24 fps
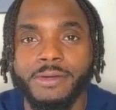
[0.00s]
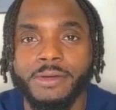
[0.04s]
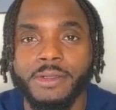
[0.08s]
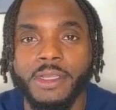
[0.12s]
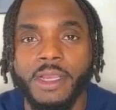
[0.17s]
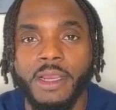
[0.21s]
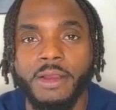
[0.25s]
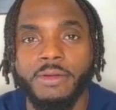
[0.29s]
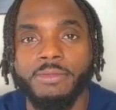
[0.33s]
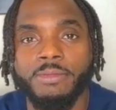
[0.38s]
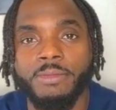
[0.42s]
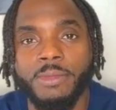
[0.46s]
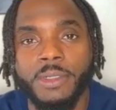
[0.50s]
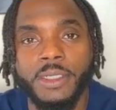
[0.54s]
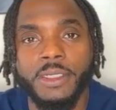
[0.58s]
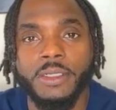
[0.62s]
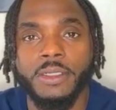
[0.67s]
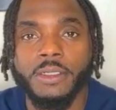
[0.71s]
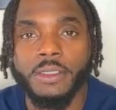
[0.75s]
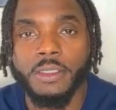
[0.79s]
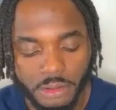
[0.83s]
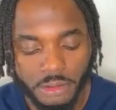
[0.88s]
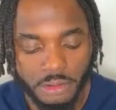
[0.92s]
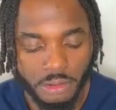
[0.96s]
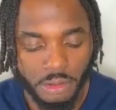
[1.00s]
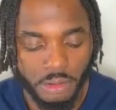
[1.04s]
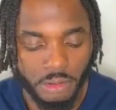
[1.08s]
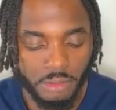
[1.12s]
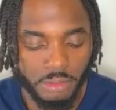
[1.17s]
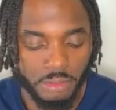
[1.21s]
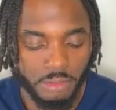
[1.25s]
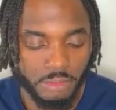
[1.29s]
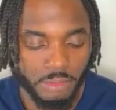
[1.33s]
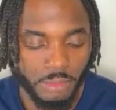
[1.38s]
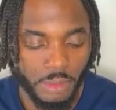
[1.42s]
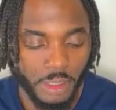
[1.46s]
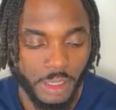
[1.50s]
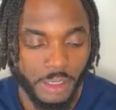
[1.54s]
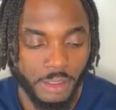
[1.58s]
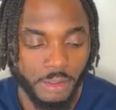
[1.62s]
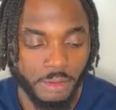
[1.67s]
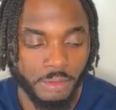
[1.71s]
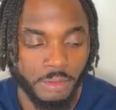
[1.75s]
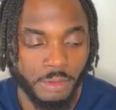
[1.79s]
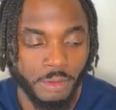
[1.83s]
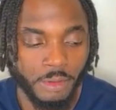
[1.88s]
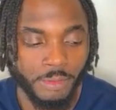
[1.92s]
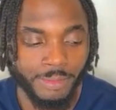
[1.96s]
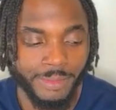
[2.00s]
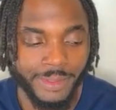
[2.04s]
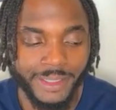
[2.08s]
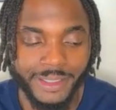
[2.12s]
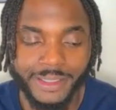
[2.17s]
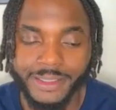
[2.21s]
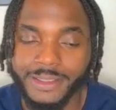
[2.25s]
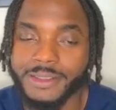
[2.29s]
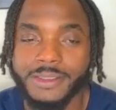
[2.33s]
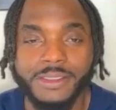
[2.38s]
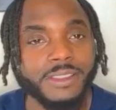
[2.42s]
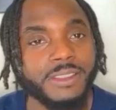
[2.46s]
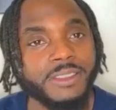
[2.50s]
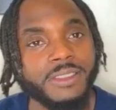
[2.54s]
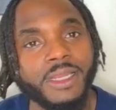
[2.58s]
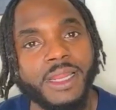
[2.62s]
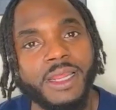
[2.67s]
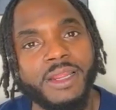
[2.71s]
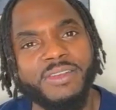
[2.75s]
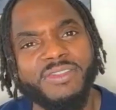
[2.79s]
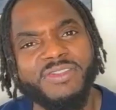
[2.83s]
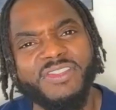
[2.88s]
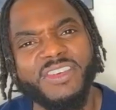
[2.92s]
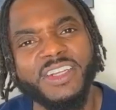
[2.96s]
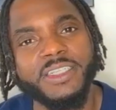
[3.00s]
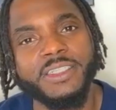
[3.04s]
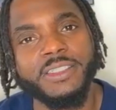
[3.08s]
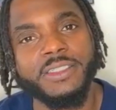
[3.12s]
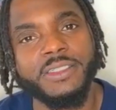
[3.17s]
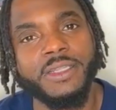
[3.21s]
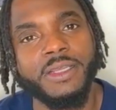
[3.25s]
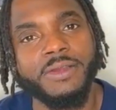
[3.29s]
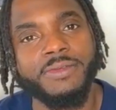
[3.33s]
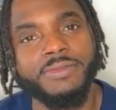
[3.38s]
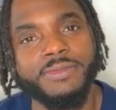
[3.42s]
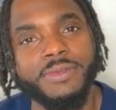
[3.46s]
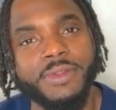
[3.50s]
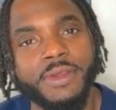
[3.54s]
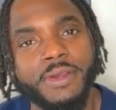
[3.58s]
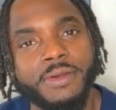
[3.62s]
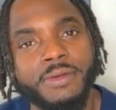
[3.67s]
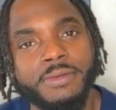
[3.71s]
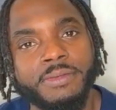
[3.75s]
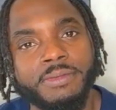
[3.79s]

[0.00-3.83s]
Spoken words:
Through the government. So, I don't know, man. It's just a lot of funny stuff, dog.